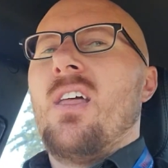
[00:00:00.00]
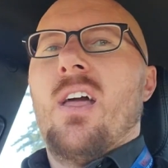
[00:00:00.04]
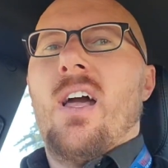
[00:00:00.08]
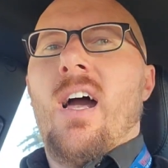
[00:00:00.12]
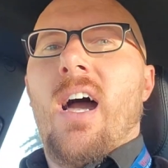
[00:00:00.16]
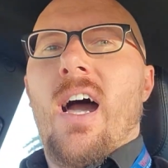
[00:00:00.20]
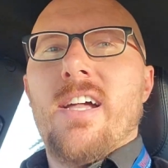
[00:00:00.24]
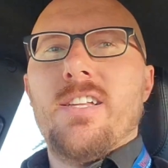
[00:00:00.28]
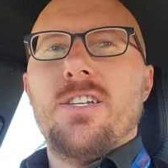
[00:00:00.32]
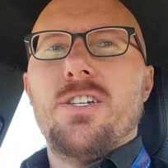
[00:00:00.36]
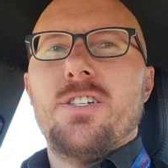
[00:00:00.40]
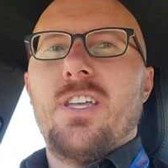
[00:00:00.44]

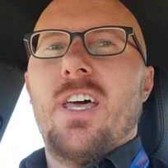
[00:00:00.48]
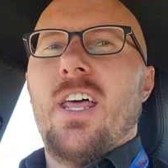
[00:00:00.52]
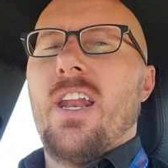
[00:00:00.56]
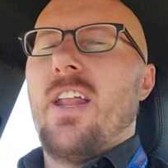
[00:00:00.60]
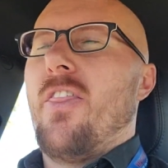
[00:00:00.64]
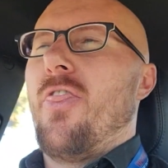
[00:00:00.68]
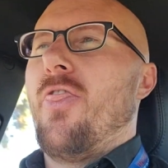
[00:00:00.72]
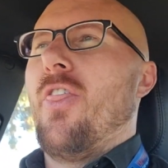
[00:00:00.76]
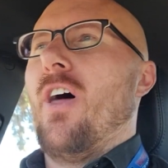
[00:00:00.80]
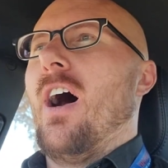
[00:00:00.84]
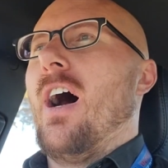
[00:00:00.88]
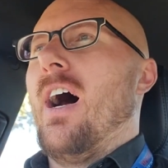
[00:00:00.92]
I just had
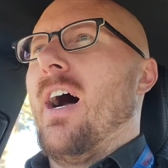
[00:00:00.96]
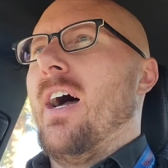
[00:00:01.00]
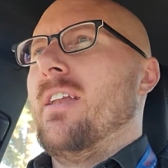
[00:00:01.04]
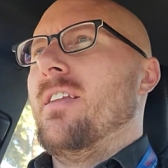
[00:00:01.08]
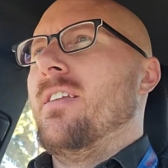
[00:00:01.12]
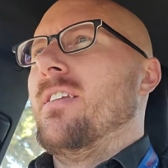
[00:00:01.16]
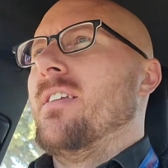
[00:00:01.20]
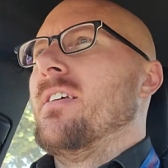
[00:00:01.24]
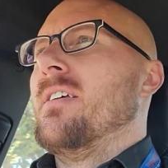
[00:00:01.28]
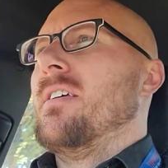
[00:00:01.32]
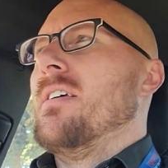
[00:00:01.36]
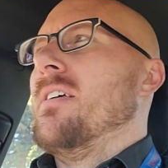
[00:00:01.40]
a thought.
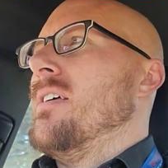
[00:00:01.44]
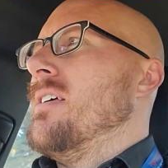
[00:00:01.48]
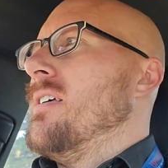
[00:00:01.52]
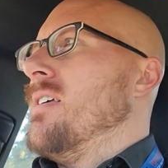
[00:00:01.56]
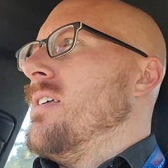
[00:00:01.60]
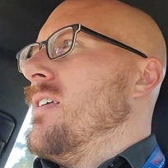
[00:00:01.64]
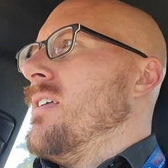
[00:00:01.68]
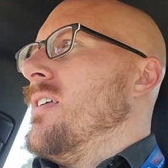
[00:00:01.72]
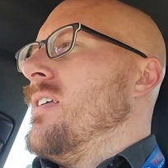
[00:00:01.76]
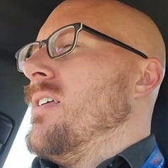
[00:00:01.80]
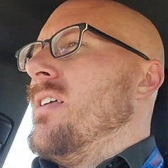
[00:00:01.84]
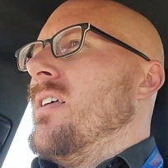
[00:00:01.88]

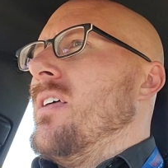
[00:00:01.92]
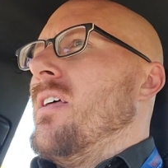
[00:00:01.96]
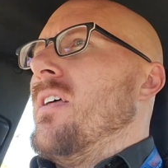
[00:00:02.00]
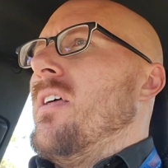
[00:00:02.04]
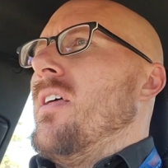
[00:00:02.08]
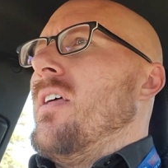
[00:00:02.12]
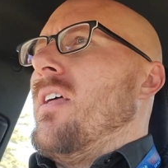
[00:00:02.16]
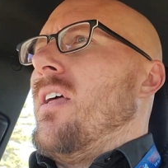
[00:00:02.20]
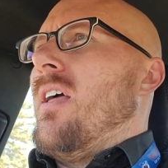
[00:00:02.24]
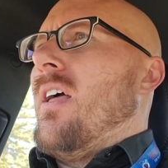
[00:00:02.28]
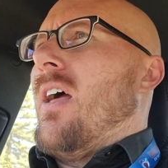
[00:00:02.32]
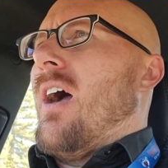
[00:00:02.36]

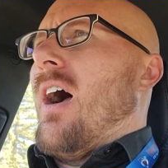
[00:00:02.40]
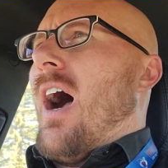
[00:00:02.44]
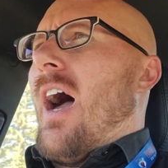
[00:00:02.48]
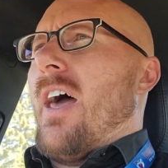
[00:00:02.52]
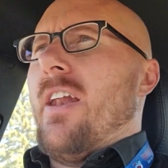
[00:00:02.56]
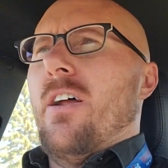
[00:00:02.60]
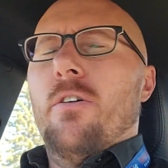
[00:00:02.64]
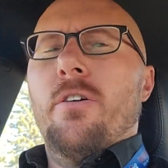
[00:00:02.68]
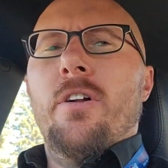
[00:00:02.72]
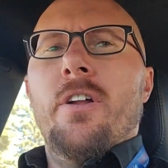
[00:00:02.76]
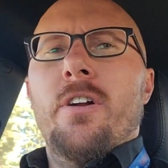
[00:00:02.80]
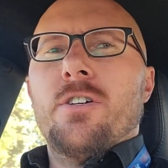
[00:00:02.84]
I
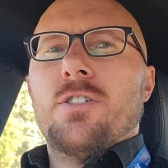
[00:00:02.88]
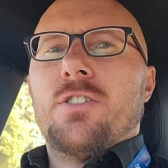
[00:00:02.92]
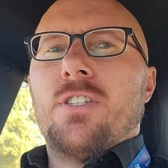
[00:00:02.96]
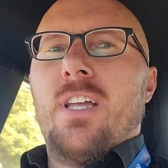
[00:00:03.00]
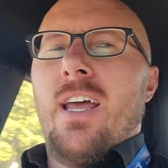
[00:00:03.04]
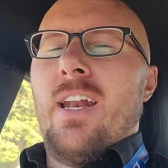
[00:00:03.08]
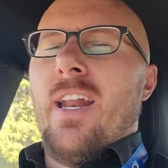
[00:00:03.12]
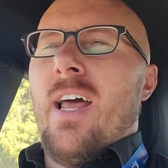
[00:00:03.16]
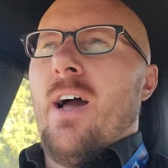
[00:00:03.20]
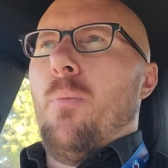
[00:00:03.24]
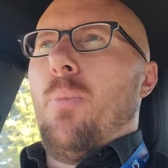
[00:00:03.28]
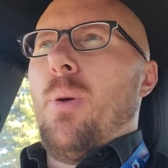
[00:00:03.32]
don't
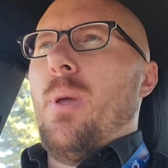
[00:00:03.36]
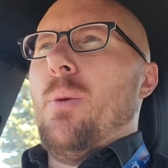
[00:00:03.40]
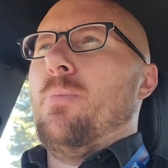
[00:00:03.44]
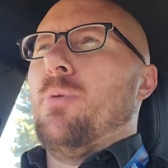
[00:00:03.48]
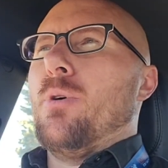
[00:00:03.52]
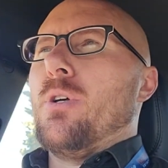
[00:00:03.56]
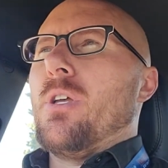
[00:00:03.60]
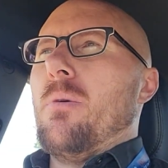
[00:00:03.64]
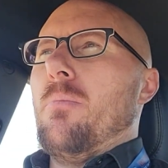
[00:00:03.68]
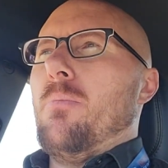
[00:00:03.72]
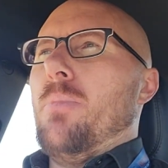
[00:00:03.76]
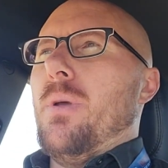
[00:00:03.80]
understand how
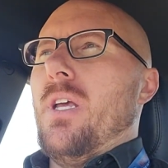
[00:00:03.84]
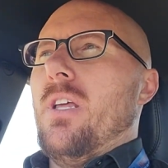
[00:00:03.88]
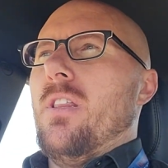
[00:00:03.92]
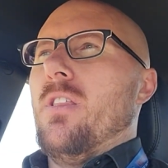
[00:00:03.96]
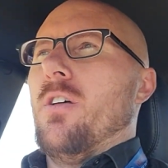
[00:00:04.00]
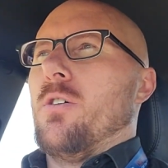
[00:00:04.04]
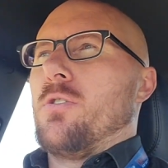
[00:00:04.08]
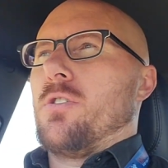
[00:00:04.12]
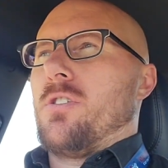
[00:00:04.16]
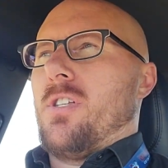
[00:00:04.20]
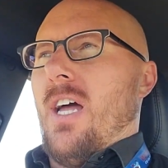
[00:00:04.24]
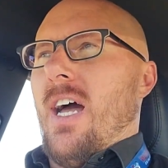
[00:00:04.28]
people can be
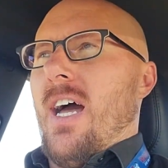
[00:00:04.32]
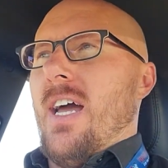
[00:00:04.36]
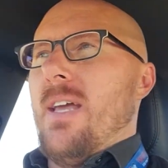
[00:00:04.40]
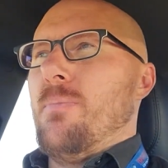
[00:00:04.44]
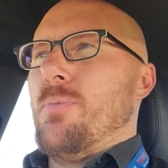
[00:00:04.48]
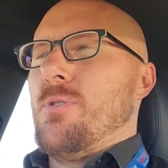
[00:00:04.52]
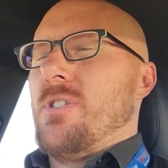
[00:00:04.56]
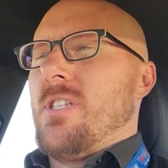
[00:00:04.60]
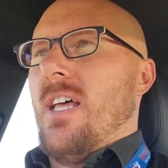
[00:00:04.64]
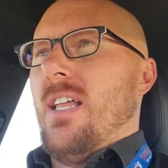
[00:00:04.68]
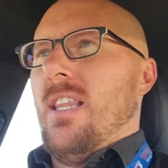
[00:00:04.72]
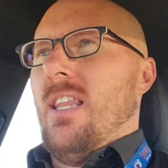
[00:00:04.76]
those
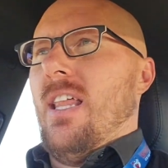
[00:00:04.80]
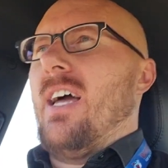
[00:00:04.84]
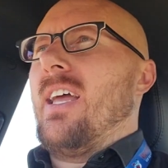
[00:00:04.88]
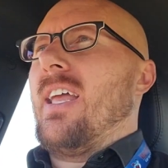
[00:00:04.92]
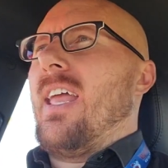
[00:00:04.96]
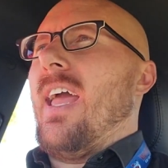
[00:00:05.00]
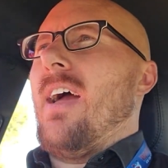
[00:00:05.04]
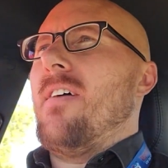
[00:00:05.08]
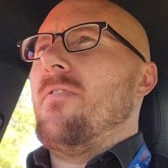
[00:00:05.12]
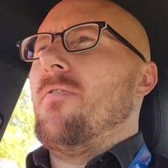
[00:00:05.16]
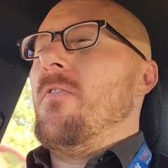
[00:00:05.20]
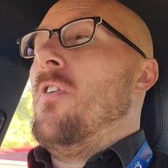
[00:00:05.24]
types that
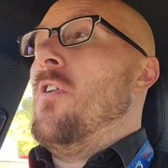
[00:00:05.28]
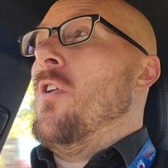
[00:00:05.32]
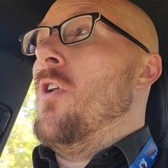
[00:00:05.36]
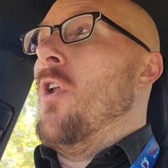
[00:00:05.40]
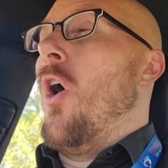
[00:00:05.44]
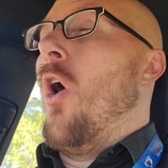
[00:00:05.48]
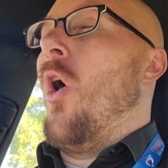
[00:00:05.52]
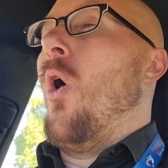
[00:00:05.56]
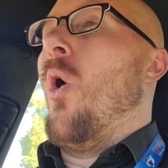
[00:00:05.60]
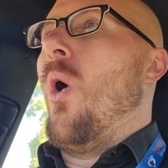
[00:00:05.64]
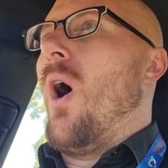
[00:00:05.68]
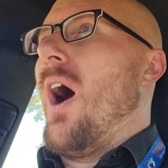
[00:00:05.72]
like have
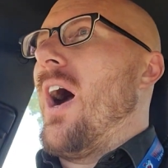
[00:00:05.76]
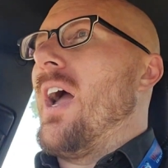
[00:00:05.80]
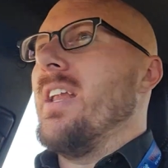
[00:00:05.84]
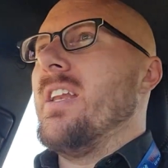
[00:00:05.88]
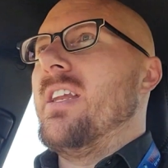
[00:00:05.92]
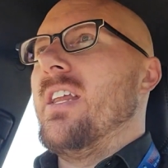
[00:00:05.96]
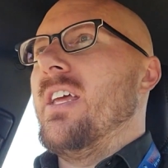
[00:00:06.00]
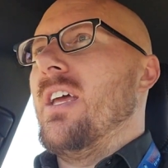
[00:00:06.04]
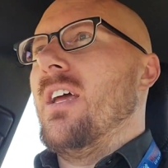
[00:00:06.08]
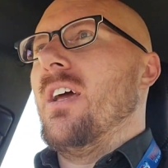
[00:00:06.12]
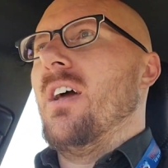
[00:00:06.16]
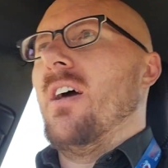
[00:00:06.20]
no
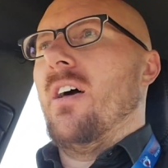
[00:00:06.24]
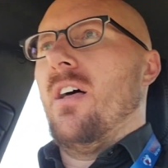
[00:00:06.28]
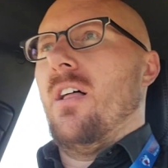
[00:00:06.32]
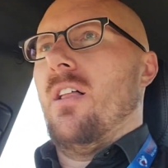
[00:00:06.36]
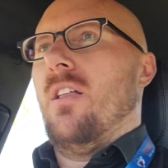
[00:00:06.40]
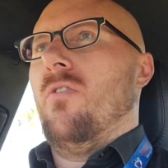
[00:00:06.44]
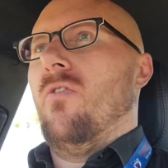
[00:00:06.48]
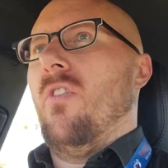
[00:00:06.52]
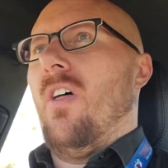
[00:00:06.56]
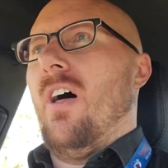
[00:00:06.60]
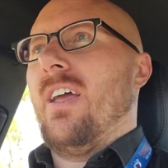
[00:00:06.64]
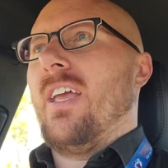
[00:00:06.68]

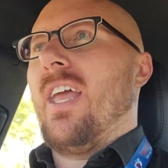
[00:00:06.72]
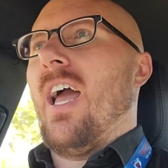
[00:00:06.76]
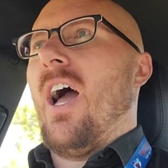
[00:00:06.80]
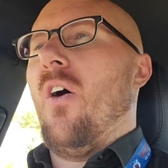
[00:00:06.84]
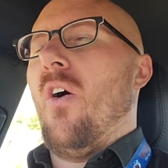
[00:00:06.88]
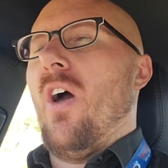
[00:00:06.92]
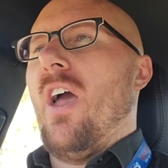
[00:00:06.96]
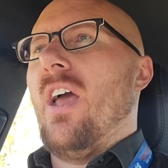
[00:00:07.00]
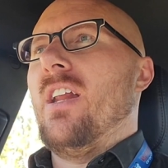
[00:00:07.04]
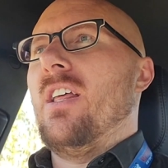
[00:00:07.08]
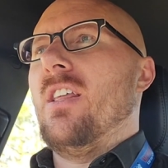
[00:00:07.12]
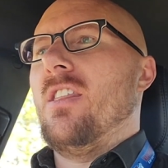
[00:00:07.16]
idea like
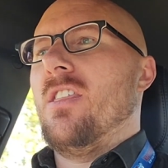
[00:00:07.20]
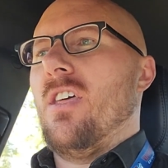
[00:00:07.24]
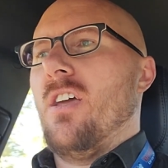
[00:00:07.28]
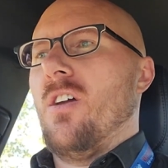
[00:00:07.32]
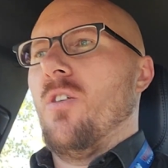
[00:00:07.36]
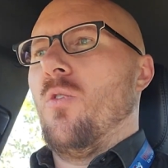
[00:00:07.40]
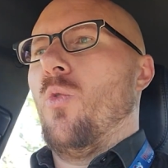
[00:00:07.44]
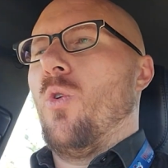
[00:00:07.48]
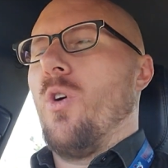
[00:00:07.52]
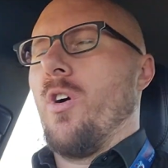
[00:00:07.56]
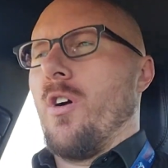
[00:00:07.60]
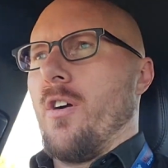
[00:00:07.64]
how
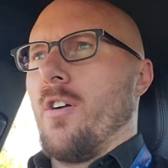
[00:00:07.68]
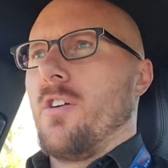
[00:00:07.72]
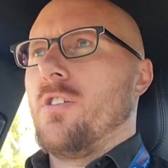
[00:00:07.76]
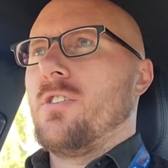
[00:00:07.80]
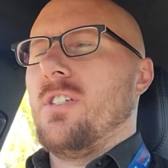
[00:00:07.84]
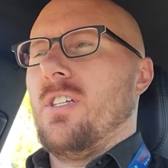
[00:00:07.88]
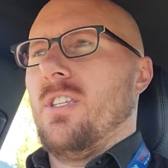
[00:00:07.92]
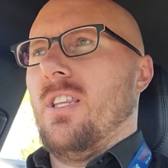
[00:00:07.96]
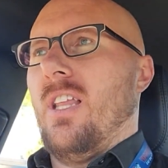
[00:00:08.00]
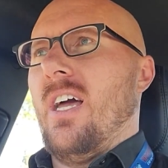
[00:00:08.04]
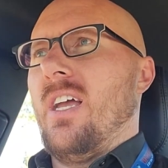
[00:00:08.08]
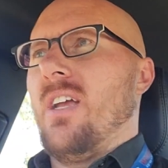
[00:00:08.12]
anything
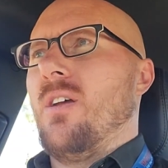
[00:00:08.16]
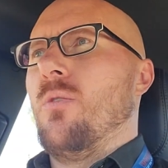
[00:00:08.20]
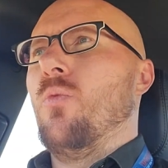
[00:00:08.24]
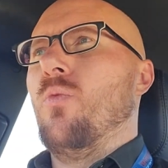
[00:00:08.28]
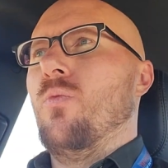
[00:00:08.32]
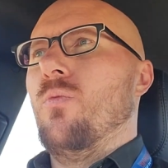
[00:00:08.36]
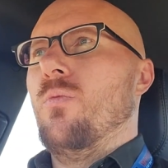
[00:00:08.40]
works and like,